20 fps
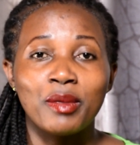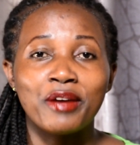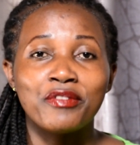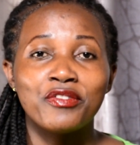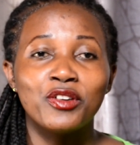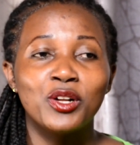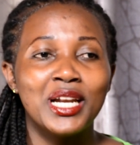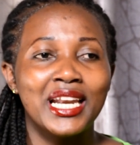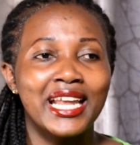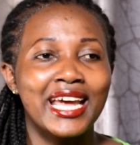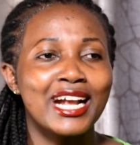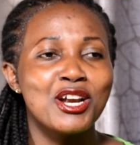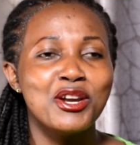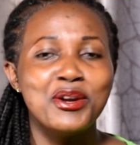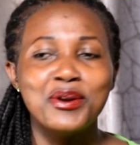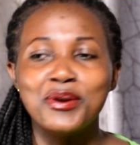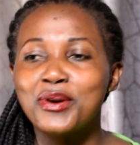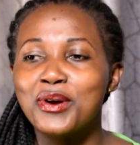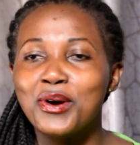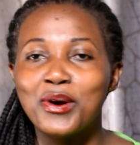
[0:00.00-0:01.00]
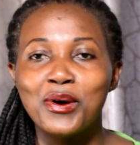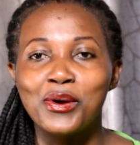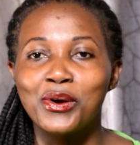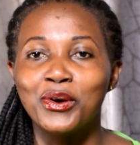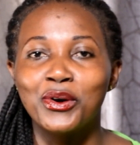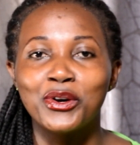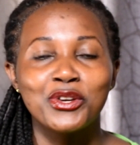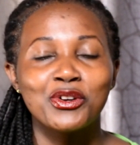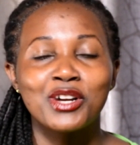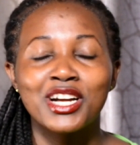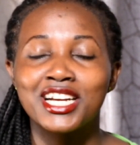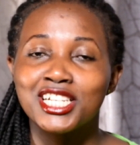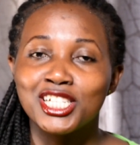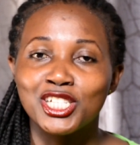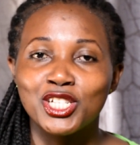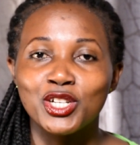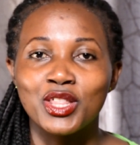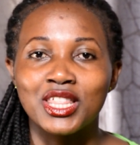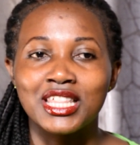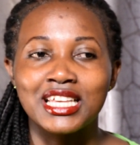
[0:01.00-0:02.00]
I felt like, no, you can't
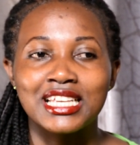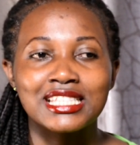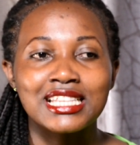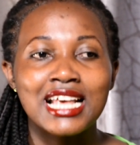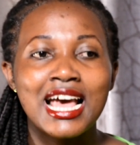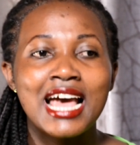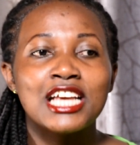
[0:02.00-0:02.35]
do this.